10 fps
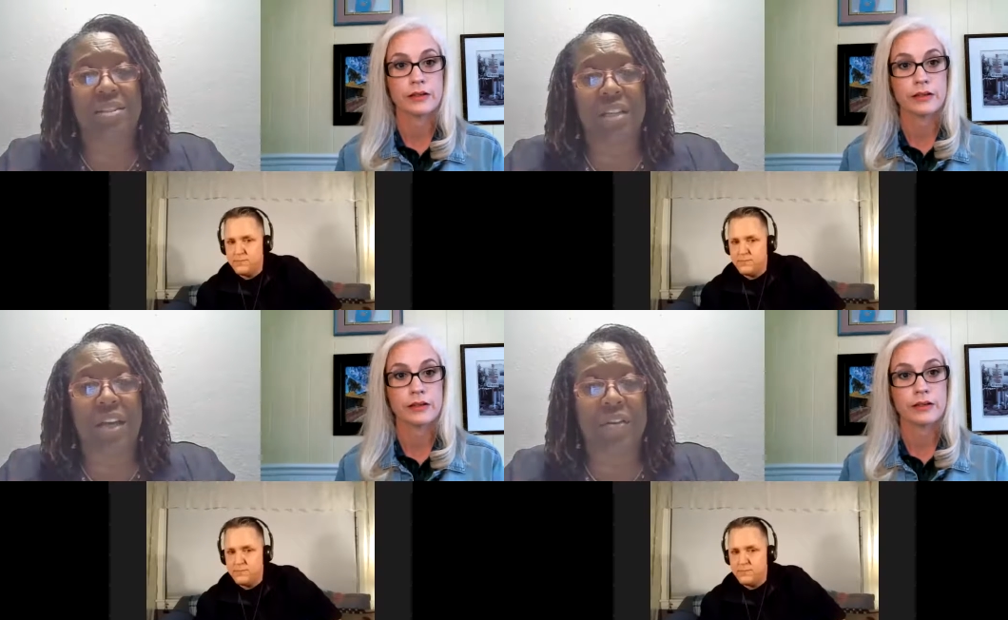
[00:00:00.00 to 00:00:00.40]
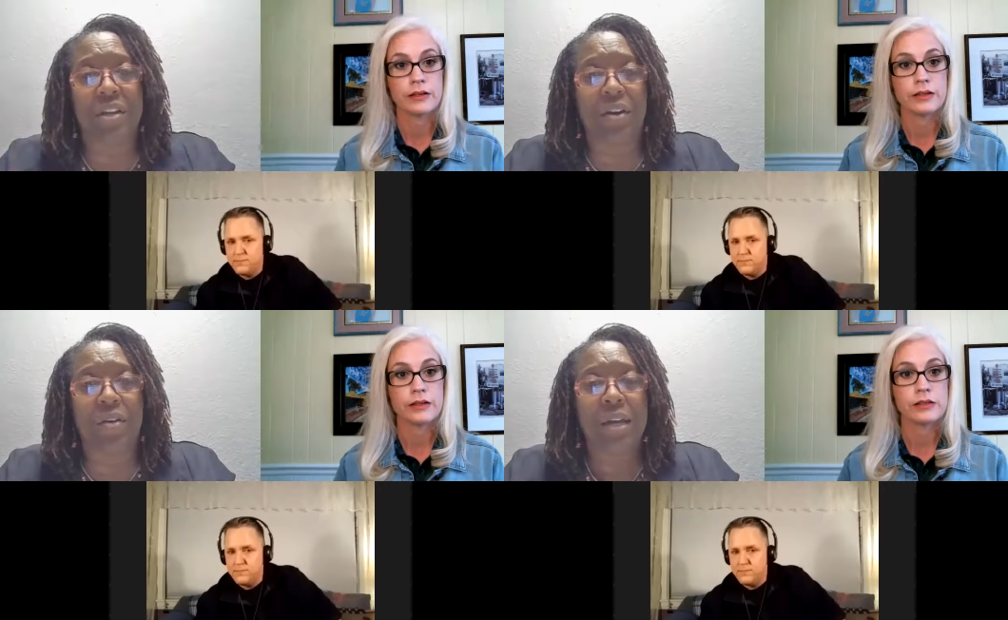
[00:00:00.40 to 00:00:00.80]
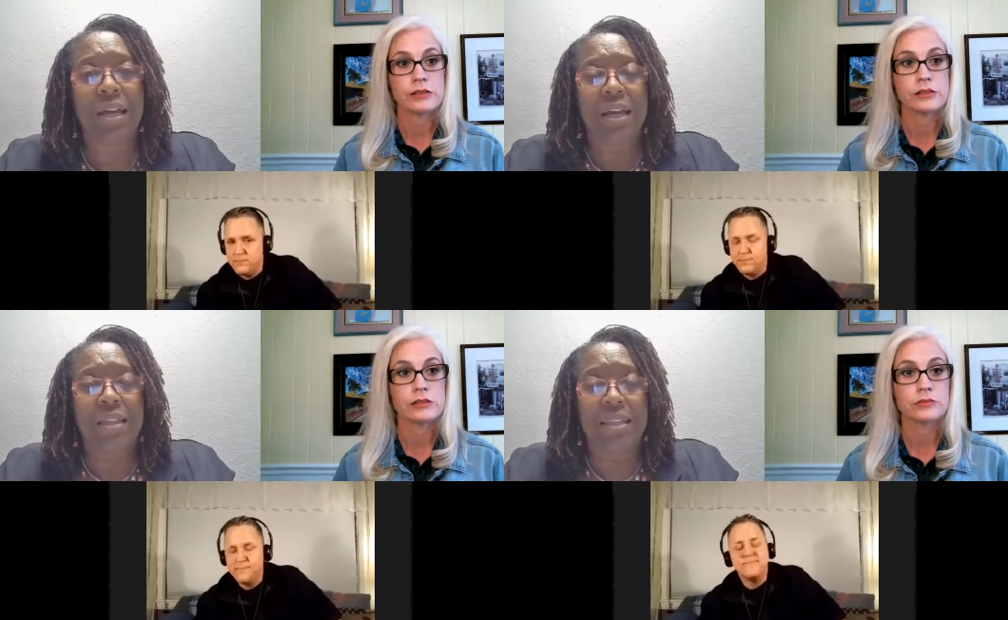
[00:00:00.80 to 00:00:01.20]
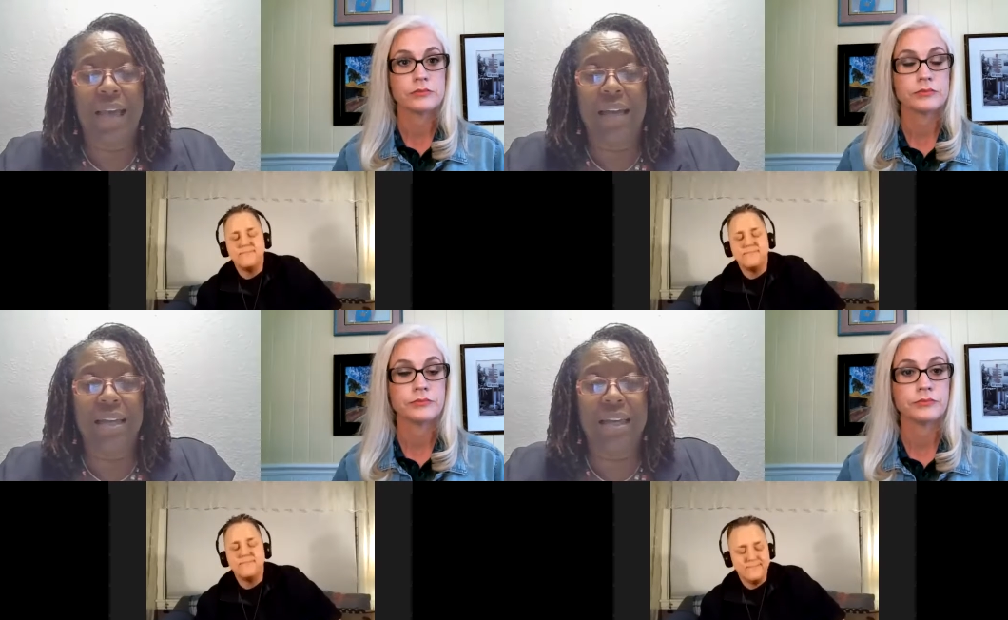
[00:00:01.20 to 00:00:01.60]
Speaker 1: scenario
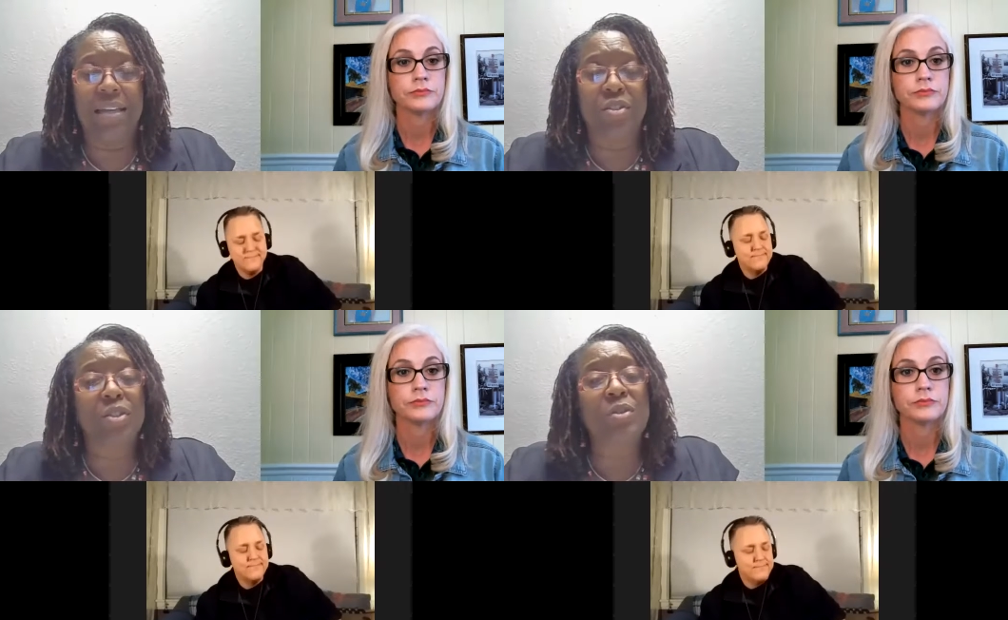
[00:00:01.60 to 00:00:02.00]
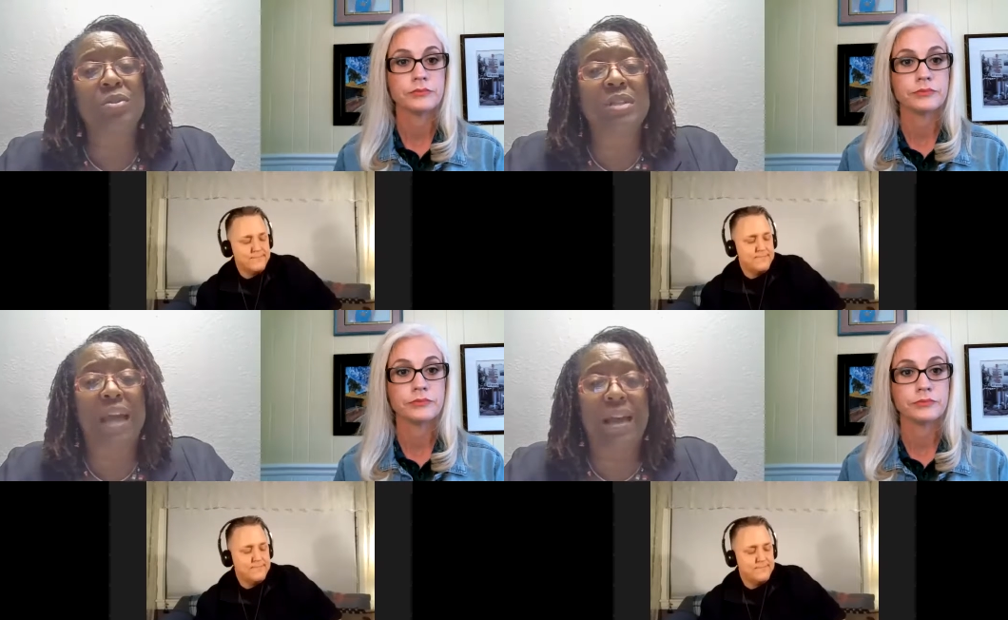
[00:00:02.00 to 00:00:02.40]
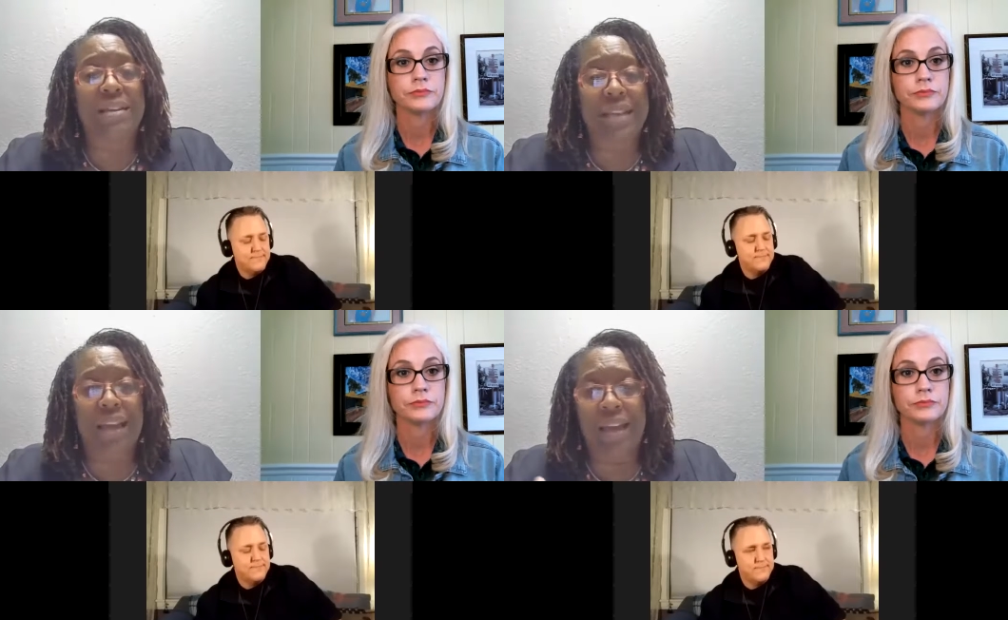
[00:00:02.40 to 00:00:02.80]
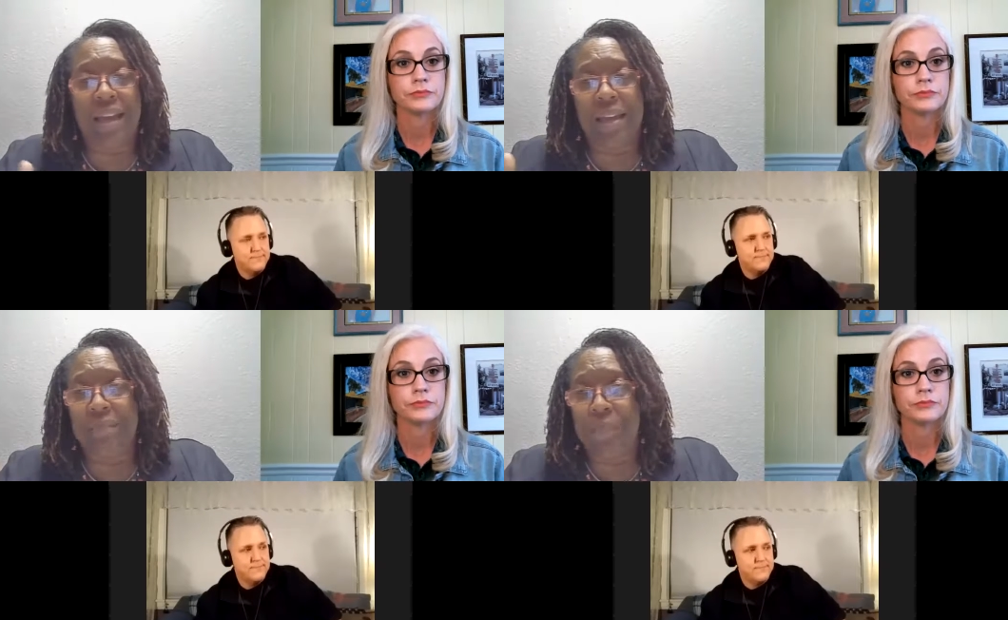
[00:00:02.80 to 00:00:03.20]
that is used as a